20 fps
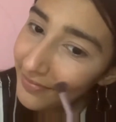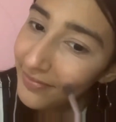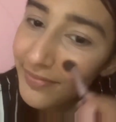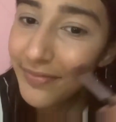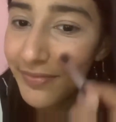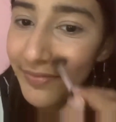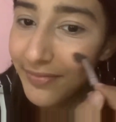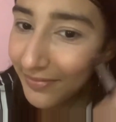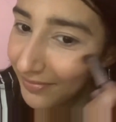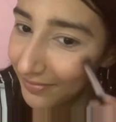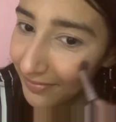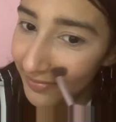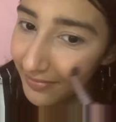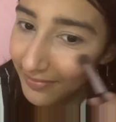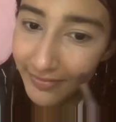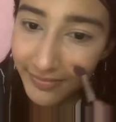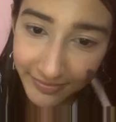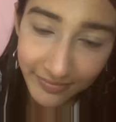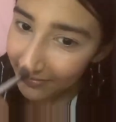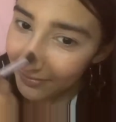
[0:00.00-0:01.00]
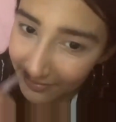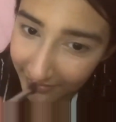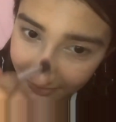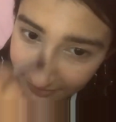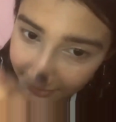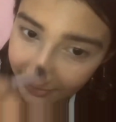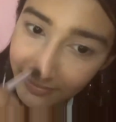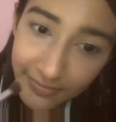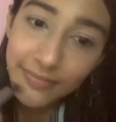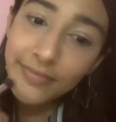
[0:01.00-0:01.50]
chin, my
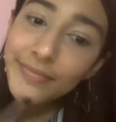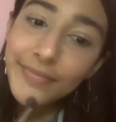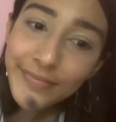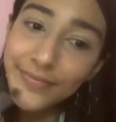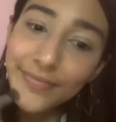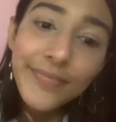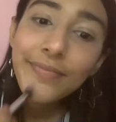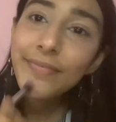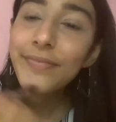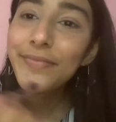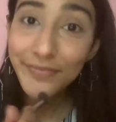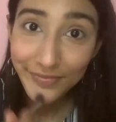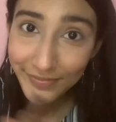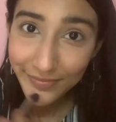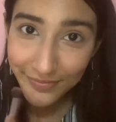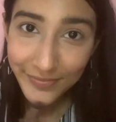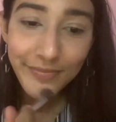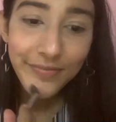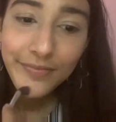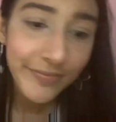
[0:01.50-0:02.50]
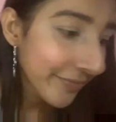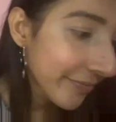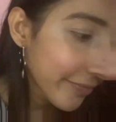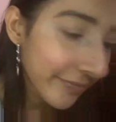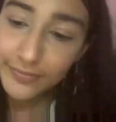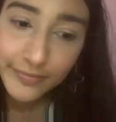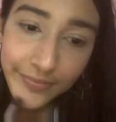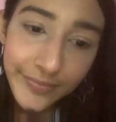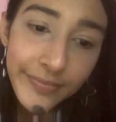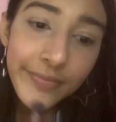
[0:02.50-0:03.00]
brow bone
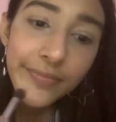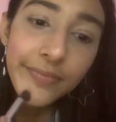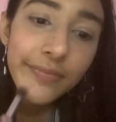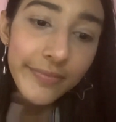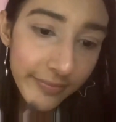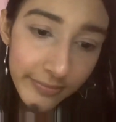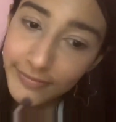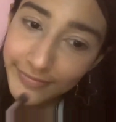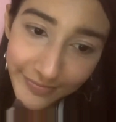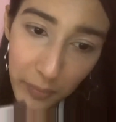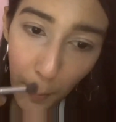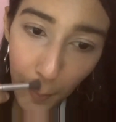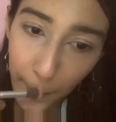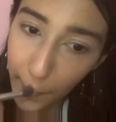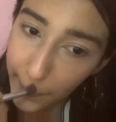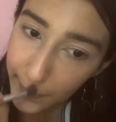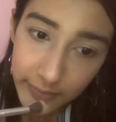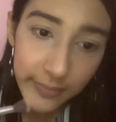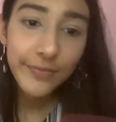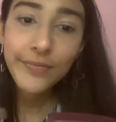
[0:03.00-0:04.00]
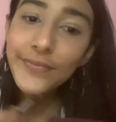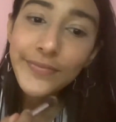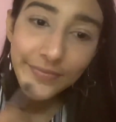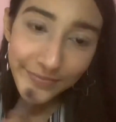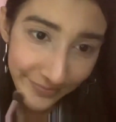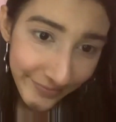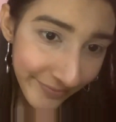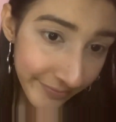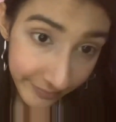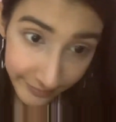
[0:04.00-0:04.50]
and my
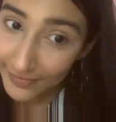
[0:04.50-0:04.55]
forehead.